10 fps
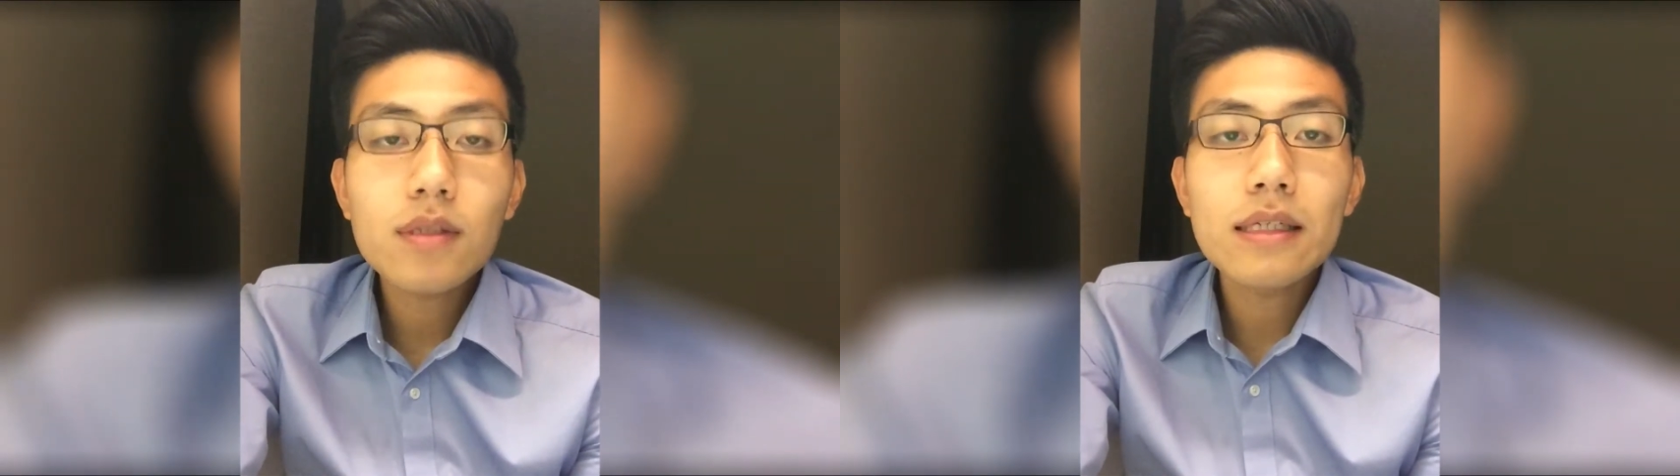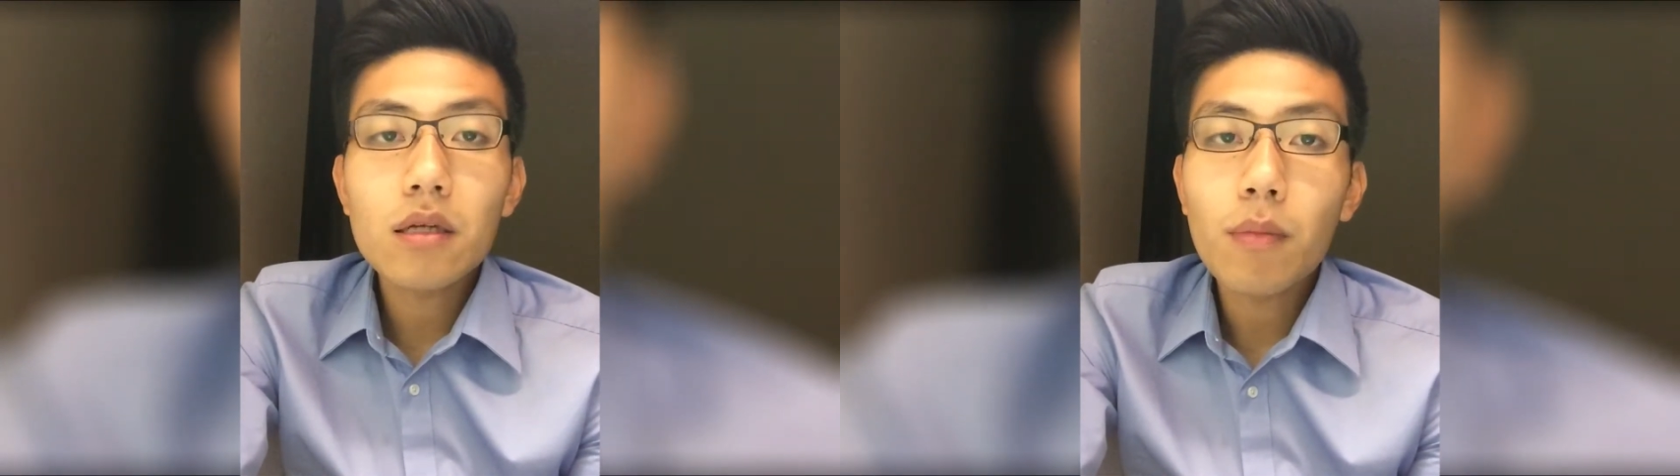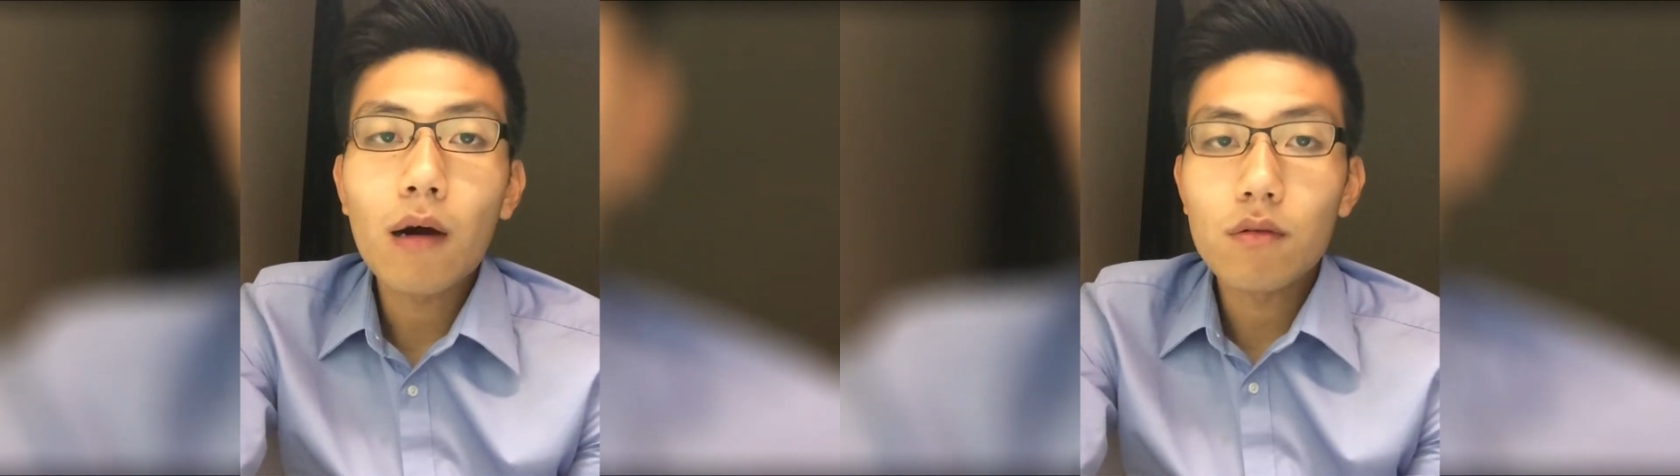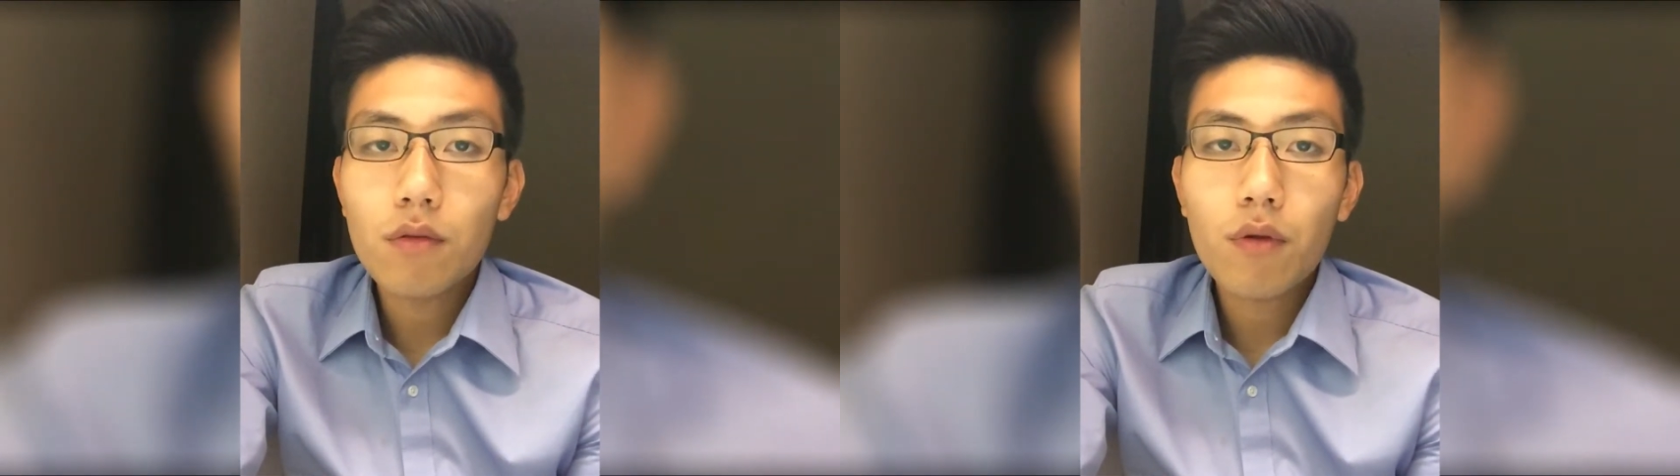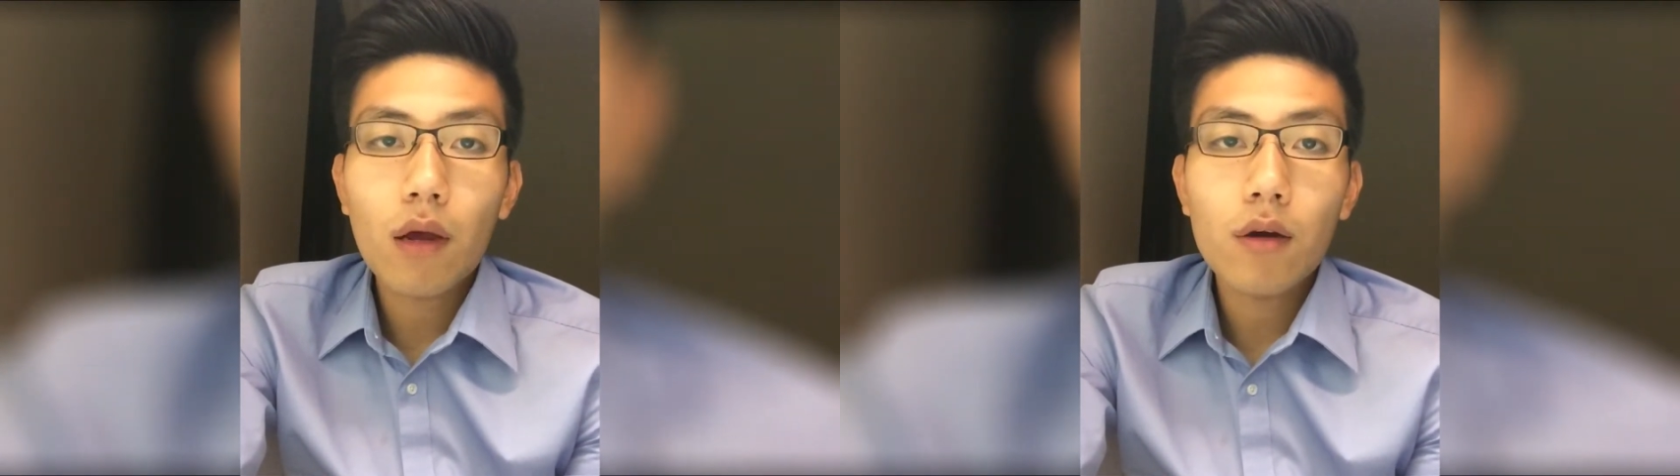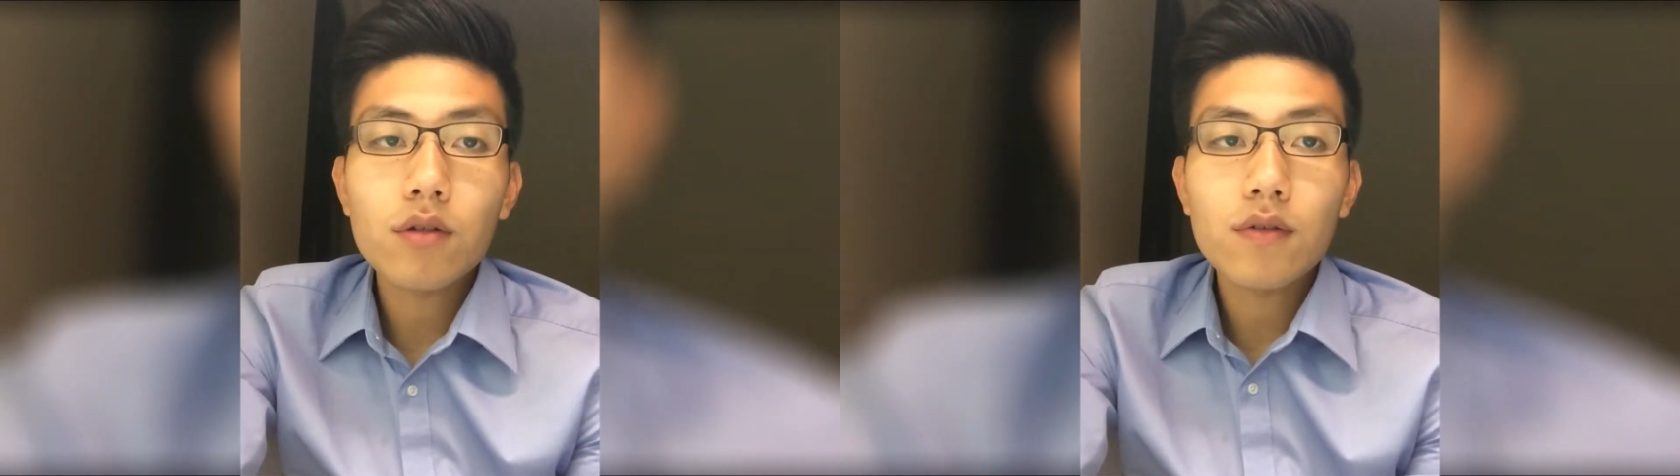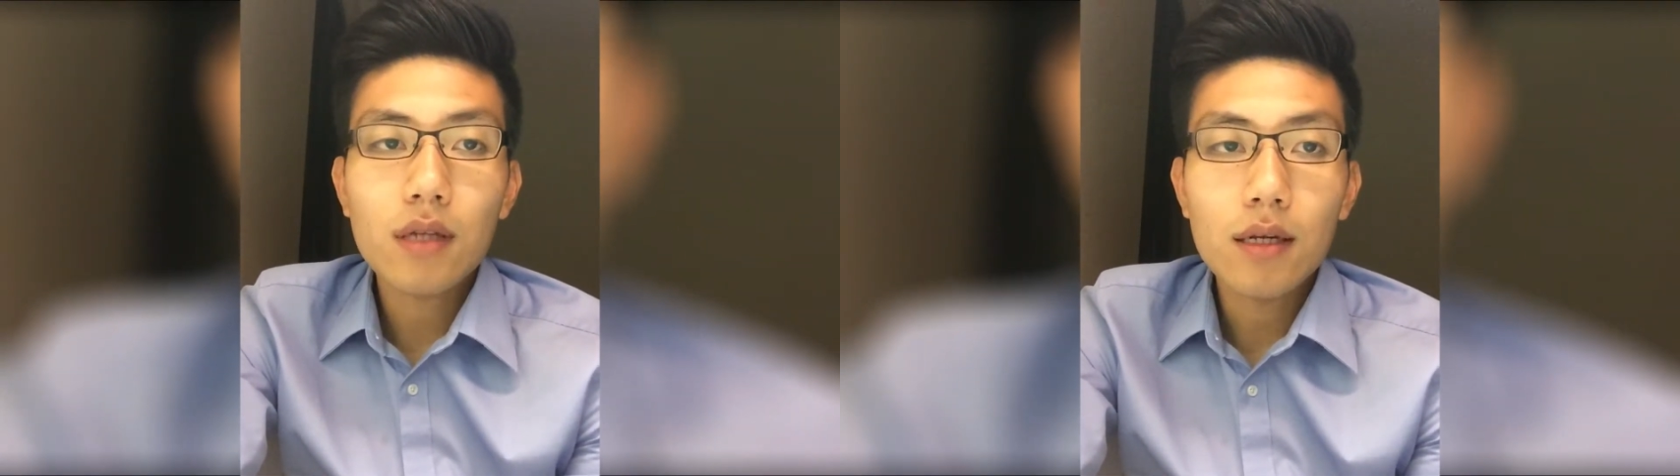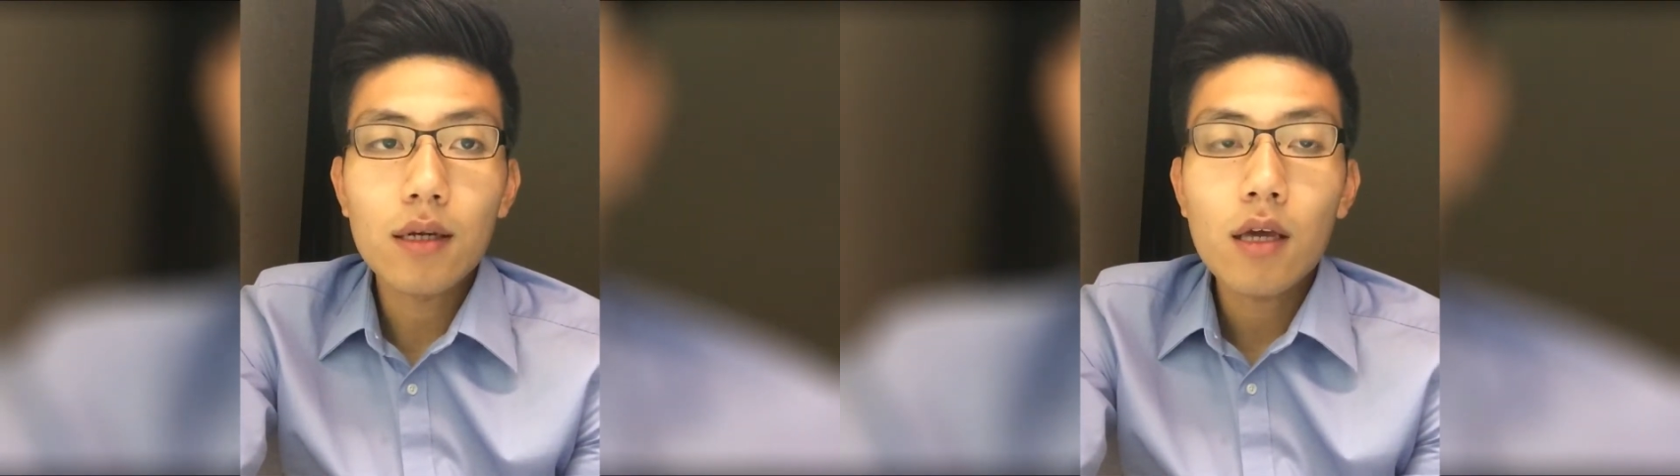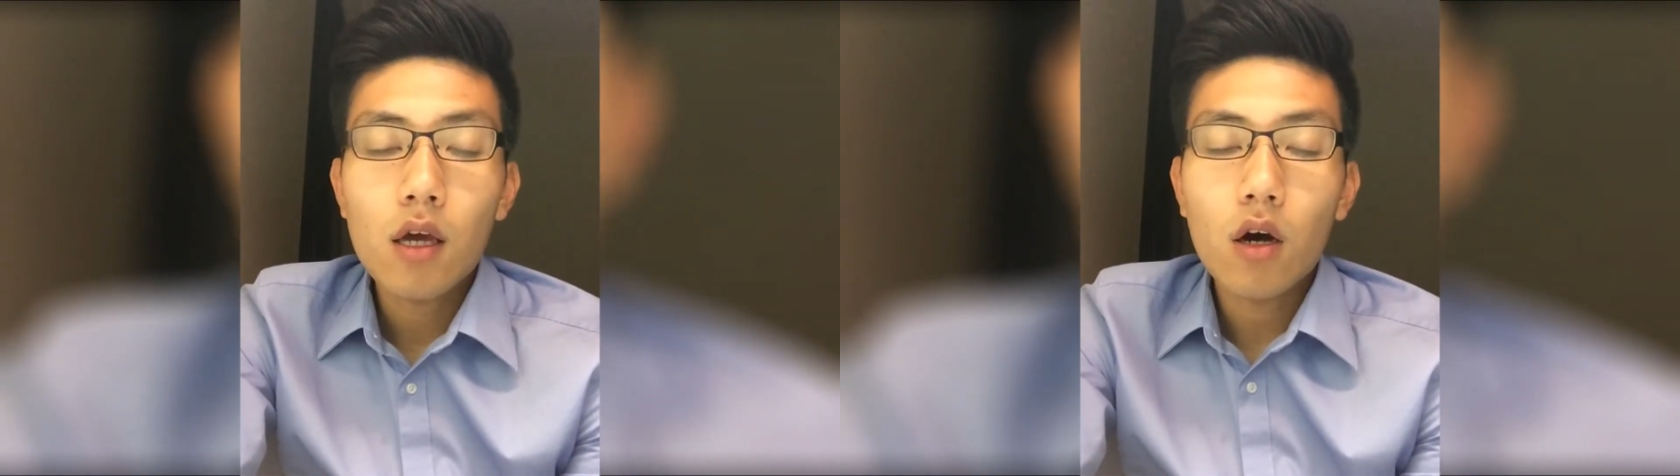did about 3 hours of studying